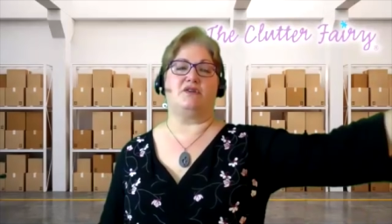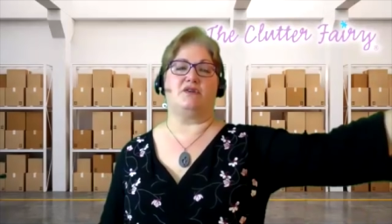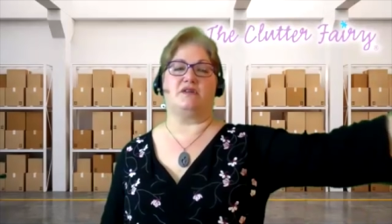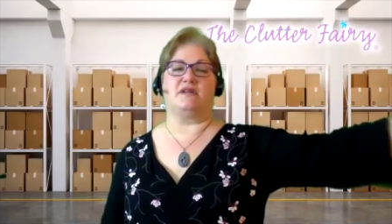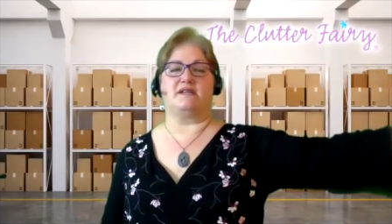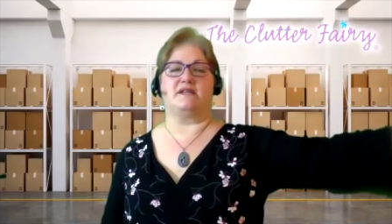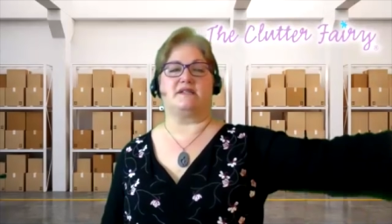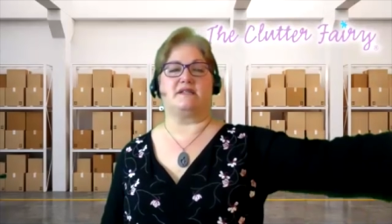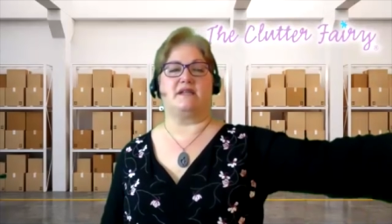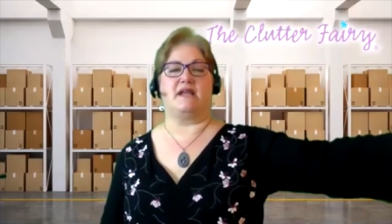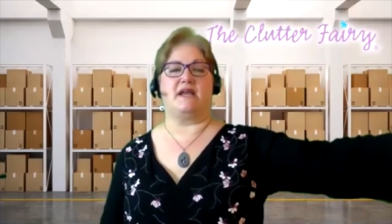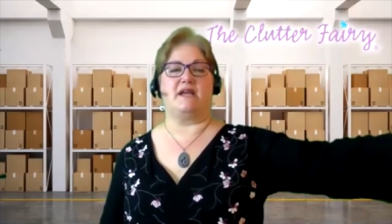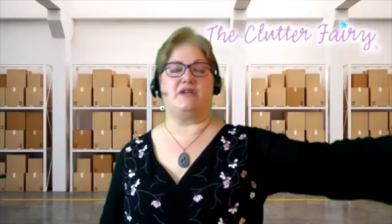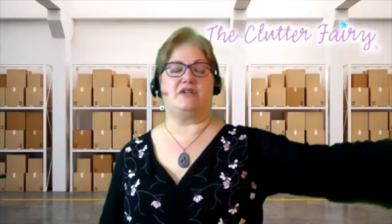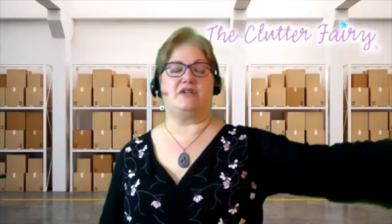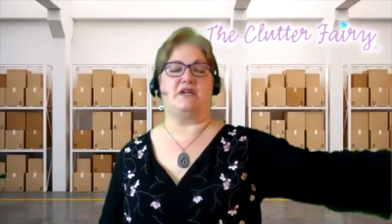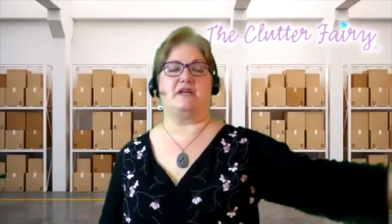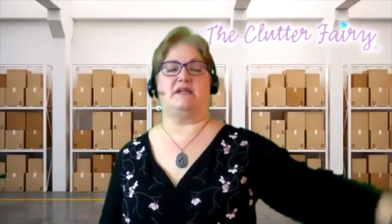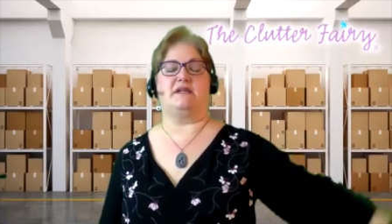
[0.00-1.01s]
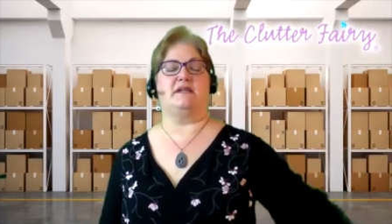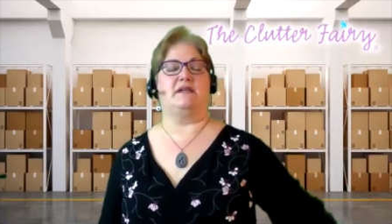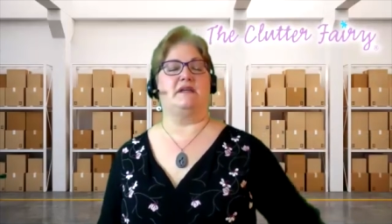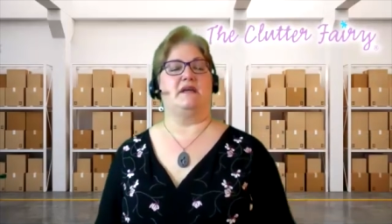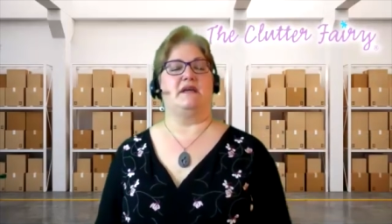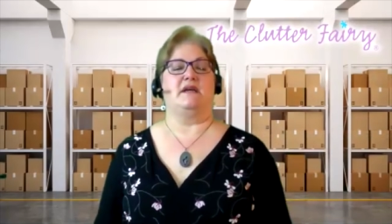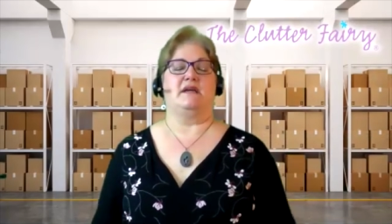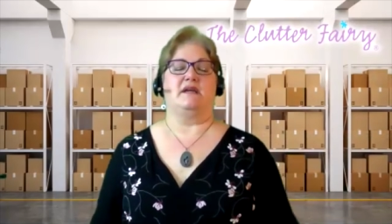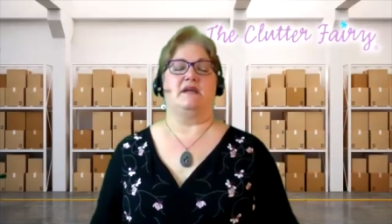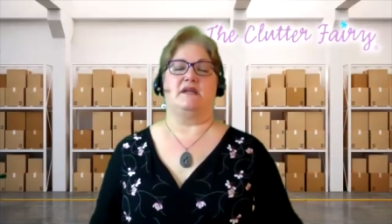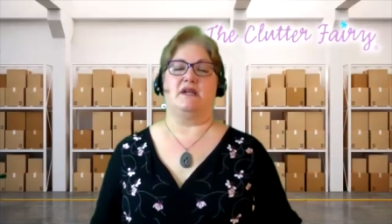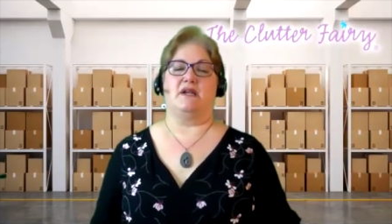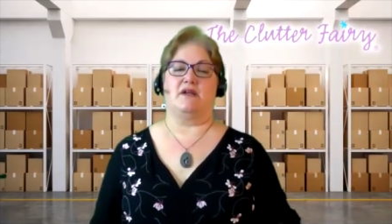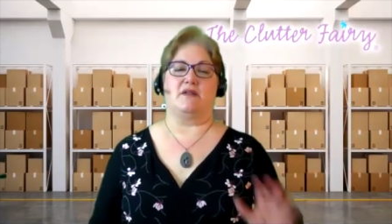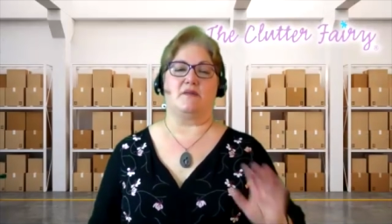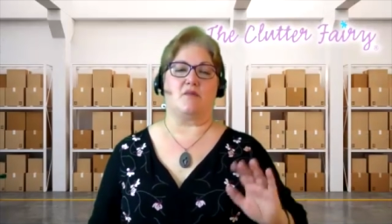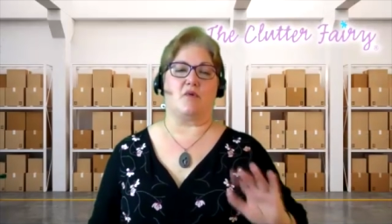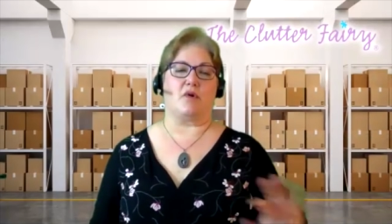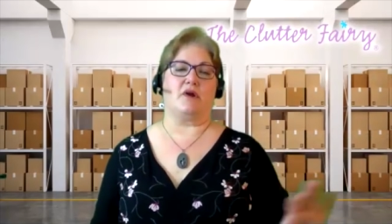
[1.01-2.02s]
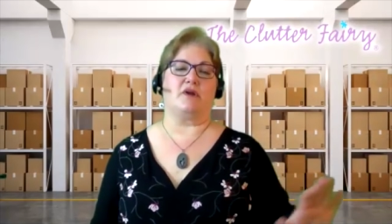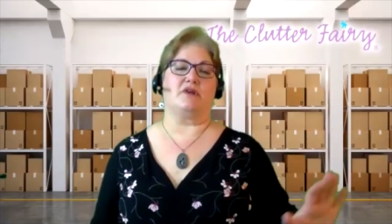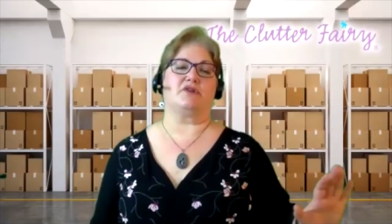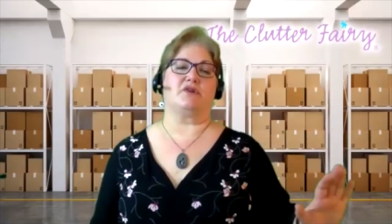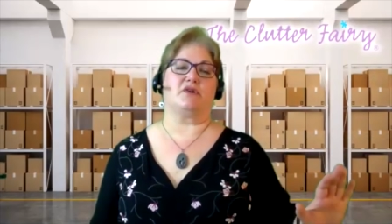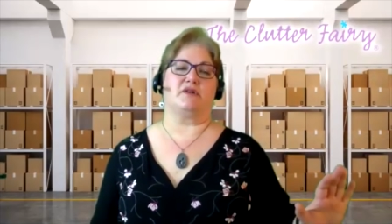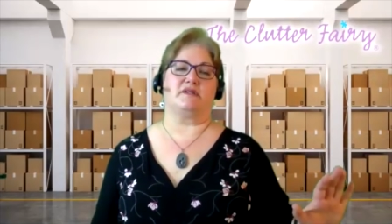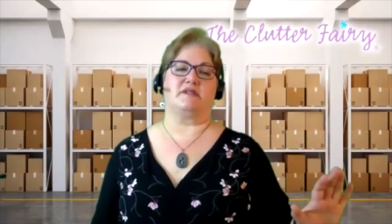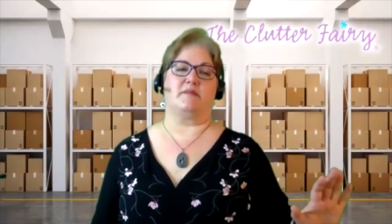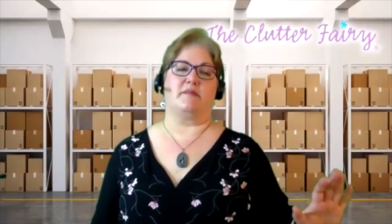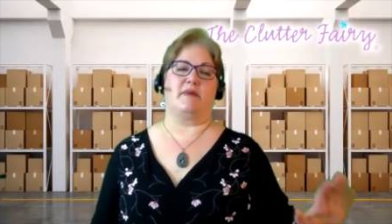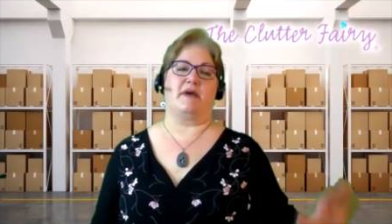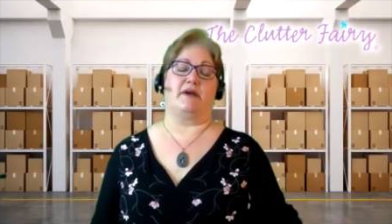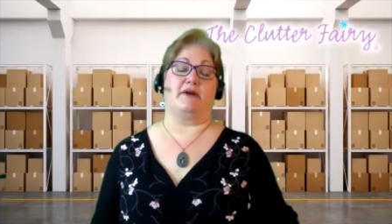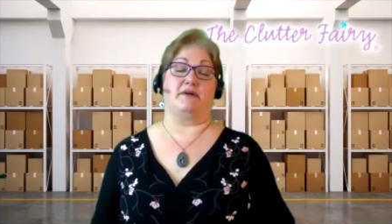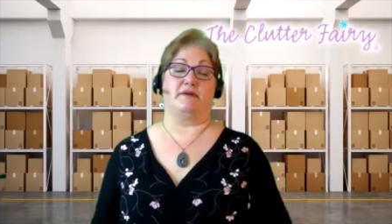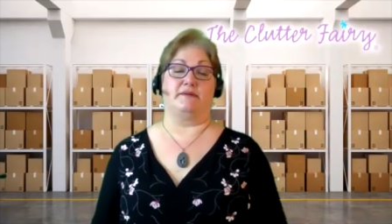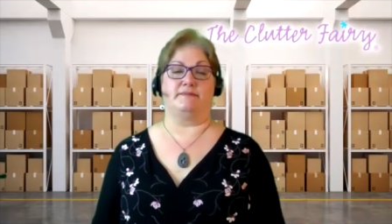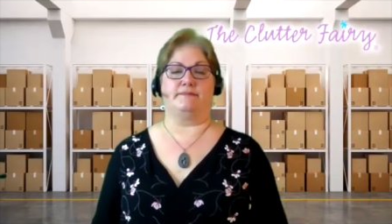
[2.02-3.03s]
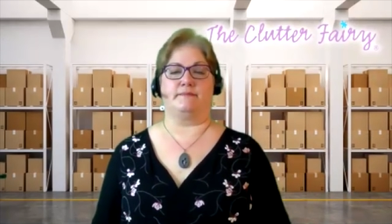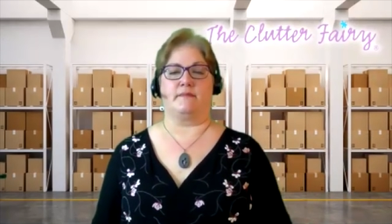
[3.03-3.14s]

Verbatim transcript: destination. You know, the more insurance, the better.